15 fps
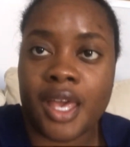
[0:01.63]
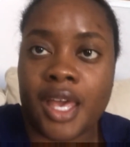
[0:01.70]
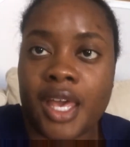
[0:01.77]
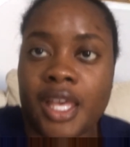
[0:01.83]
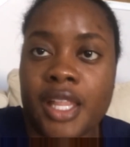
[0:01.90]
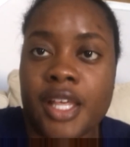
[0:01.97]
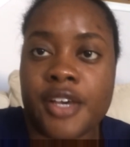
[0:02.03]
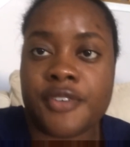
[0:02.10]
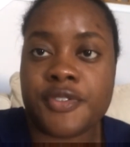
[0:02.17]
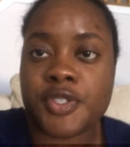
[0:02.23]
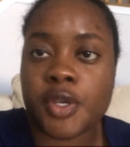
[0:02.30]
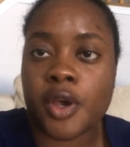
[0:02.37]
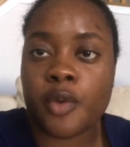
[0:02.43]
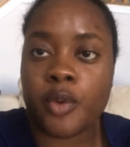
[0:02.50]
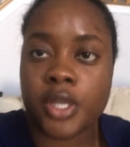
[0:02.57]
Hey love,
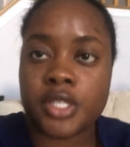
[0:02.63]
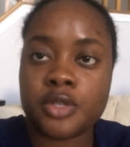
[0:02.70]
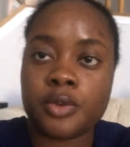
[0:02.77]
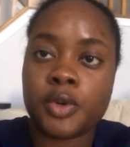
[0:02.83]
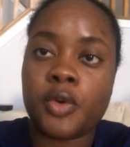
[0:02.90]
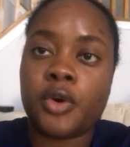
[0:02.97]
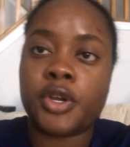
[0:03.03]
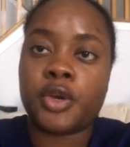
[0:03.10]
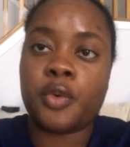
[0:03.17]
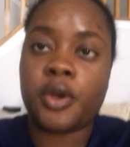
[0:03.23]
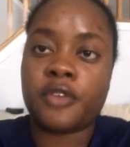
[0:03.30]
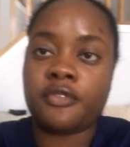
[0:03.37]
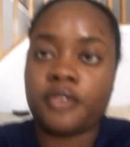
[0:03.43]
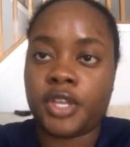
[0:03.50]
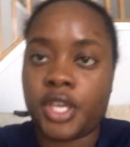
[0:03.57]
so I want to record a
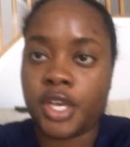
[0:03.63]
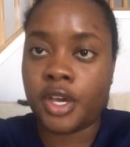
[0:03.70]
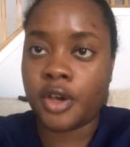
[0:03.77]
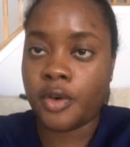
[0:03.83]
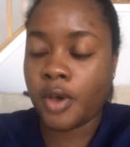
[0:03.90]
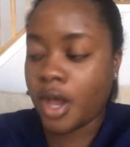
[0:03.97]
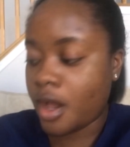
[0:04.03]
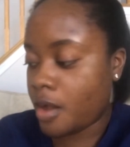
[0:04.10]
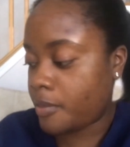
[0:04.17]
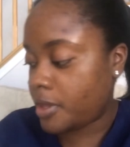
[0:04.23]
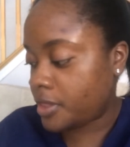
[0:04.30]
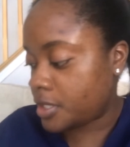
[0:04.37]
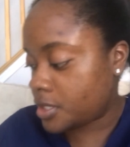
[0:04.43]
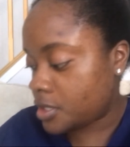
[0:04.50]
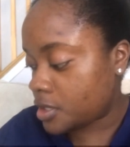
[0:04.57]
quick video,
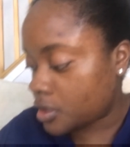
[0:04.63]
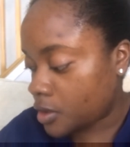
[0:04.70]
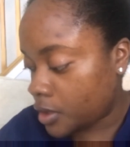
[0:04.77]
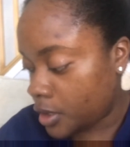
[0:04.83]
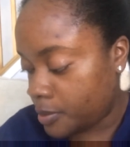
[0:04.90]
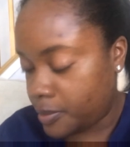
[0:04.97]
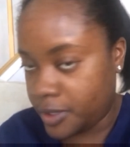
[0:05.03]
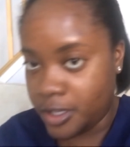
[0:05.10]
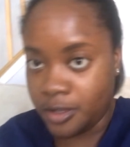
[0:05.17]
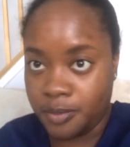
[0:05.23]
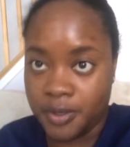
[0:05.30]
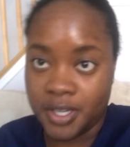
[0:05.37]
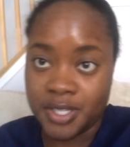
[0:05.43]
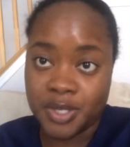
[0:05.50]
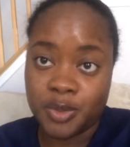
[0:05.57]
and this is going to be
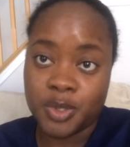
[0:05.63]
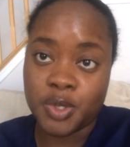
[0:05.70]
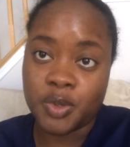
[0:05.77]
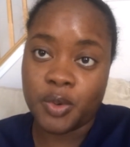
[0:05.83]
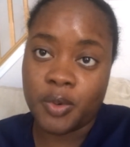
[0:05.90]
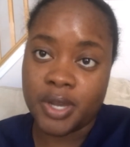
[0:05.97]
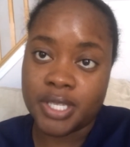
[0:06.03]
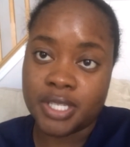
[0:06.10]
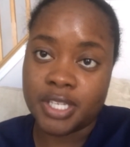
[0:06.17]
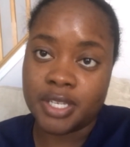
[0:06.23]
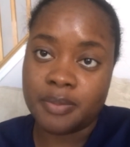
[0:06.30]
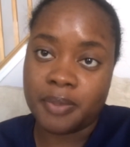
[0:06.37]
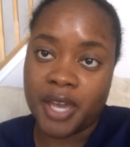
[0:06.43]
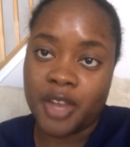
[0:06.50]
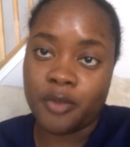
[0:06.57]
because it was
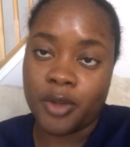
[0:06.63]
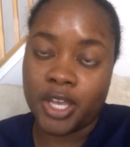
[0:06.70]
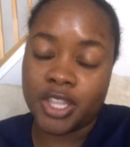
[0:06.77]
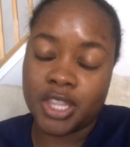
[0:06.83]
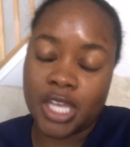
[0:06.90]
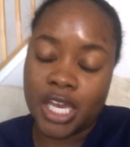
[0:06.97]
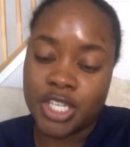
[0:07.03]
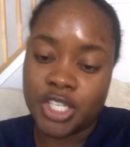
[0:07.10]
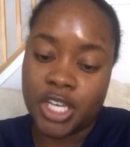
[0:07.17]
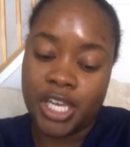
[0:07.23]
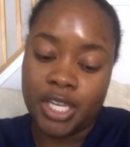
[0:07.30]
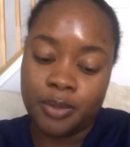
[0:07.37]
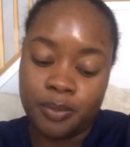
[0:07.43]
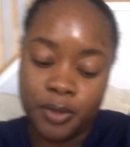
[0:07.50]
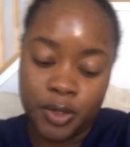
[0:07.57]
requested by Red the
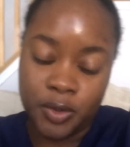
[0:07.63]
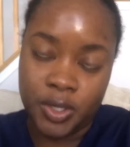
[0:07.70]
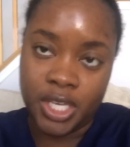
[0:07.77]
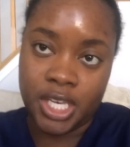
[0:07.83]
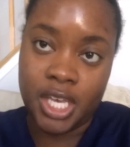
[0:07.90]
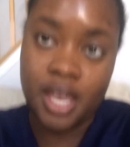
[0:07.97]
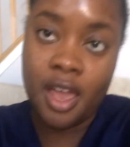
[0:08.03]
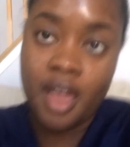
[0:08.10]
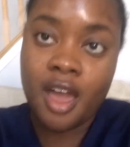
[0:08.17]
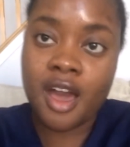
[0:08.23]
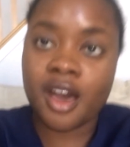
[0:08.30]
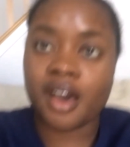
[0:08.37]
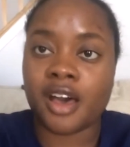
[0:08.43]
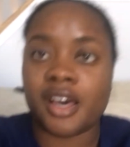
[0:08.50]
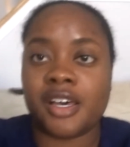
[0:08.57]
Educated Beauty,
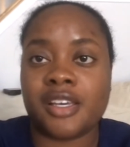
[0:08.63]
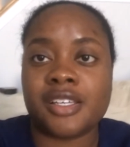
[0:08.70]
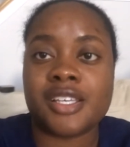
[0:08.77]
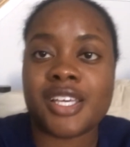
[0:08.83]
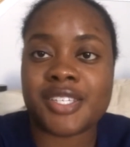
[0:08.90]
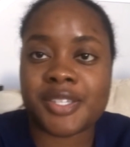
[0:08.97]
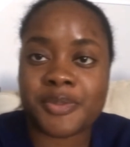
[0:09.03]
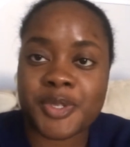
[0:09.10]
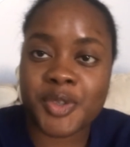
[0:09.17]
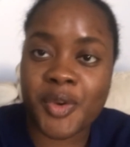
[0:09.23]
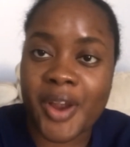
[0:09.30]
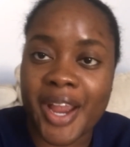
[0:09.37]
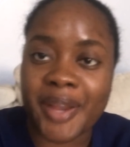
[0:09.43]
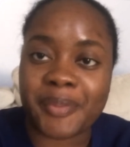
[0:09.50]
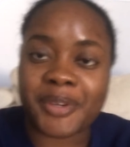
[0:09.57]
a
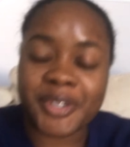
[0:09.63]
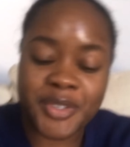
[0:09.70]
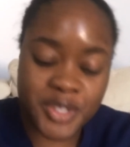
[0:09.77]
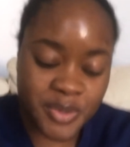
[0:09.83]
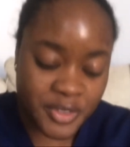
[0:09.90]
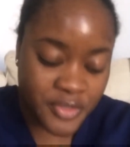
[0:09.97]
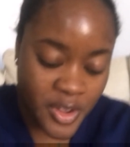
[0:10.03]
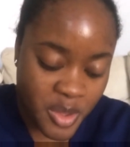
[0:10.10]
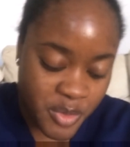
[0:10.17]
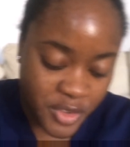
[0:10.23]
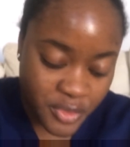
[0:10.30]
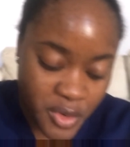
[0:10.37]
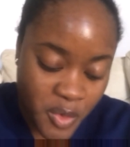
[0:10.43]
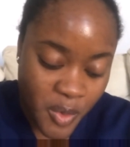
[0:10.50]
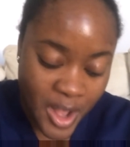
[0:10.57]
subscriber who's been following me
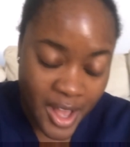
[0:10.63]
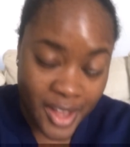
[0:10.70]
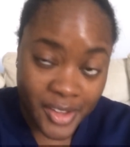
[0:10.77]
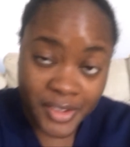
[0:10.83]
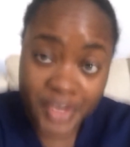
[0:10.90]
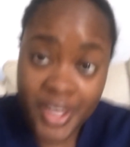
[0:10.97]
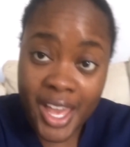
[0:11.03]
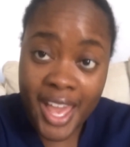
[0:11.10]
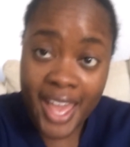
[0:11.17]
for a while,